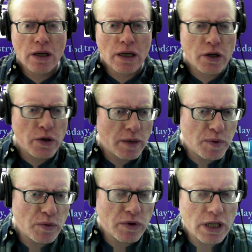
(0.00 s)
Are you happy
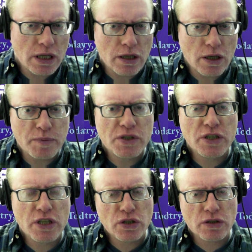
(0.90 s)
with the
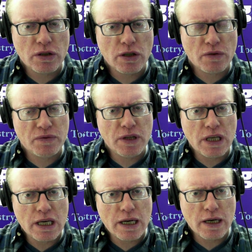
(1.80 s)
composition of
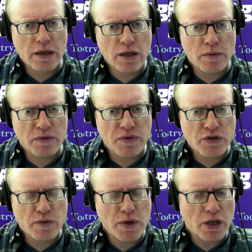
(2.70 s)
the Common
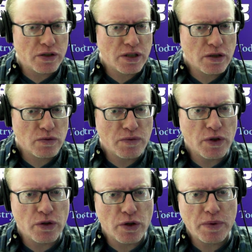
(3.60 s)
Fishery Policies Review
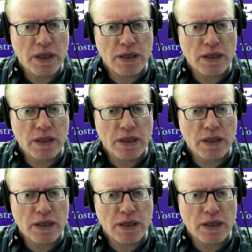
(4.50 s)
Group?